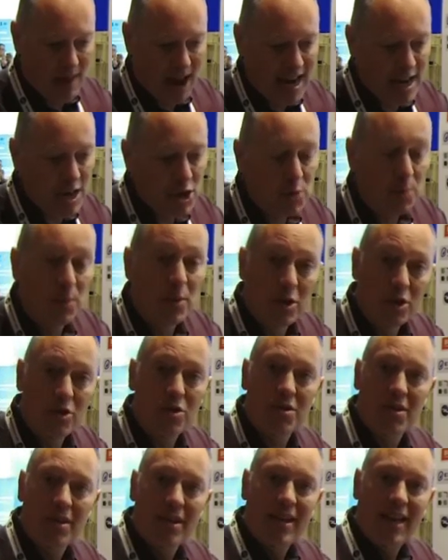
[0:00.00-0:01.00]

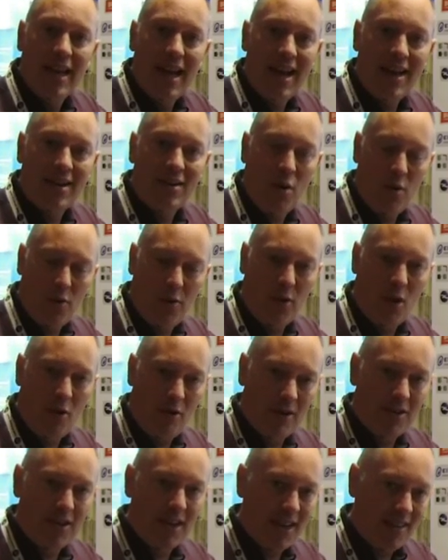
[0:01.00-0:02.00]
management and
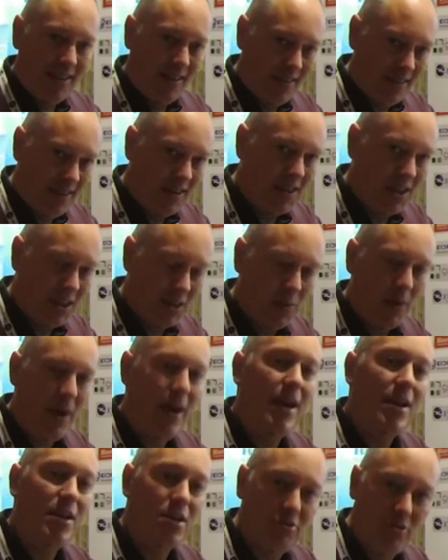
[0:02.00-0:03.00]
authority that this is
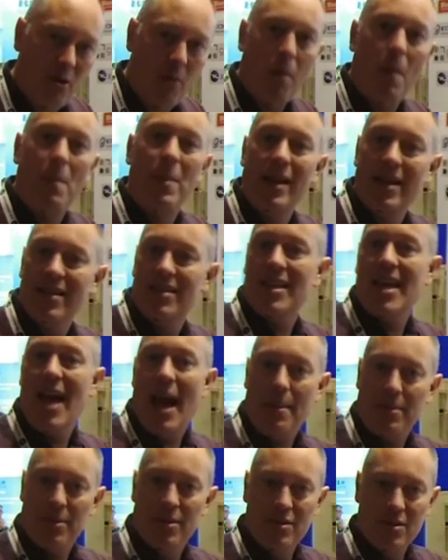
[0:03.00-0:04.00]
where interoperability
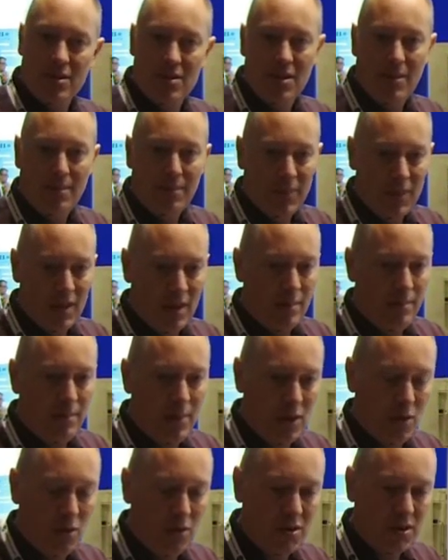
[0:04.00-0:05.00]
happens,
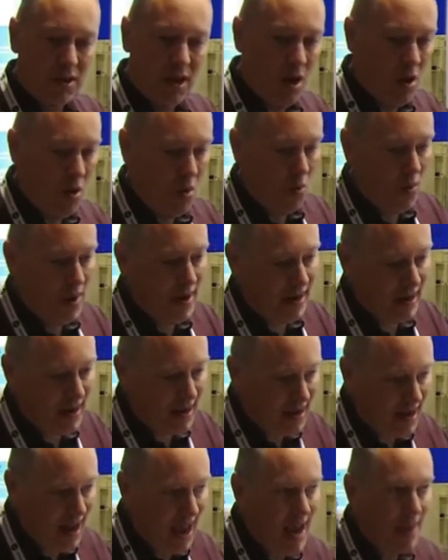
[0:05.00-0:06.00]
but also we can
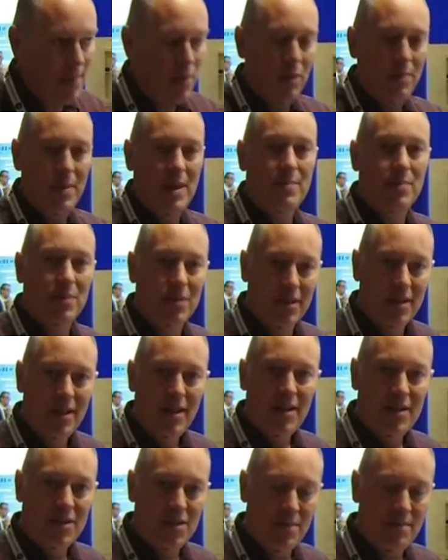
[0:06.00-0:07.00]
enable people
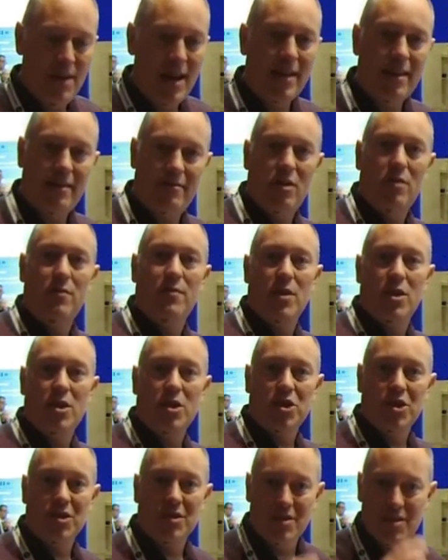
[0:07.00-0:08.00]
to make their own
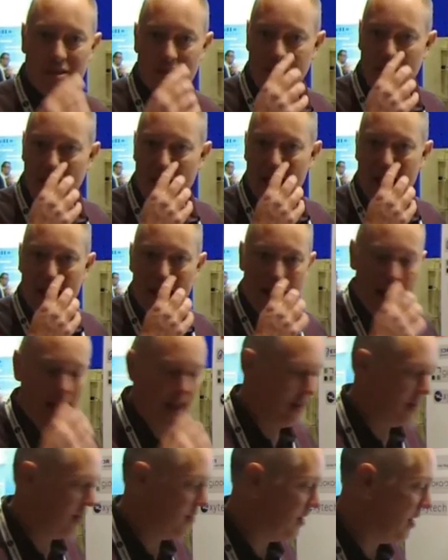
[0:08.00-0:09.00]
versions uh,
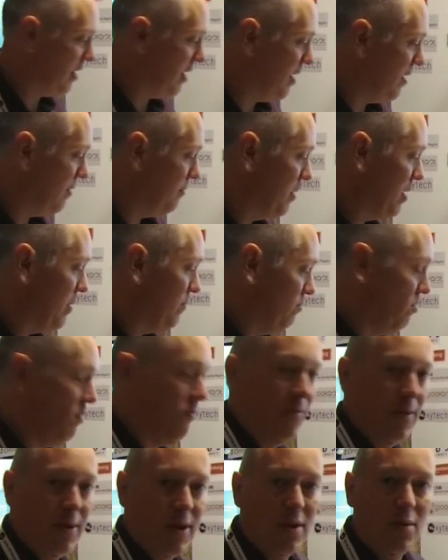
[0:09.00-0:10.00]
and uh, be
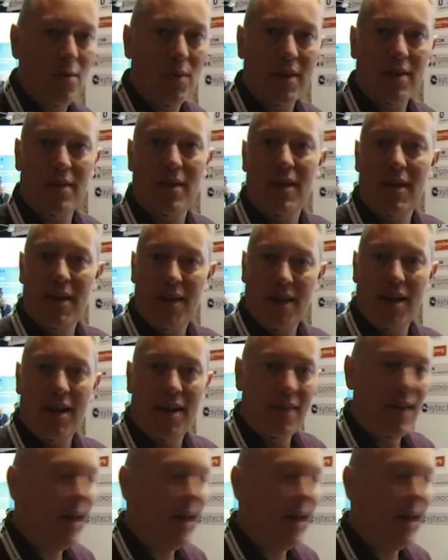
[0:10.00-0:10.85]
profligate with uh,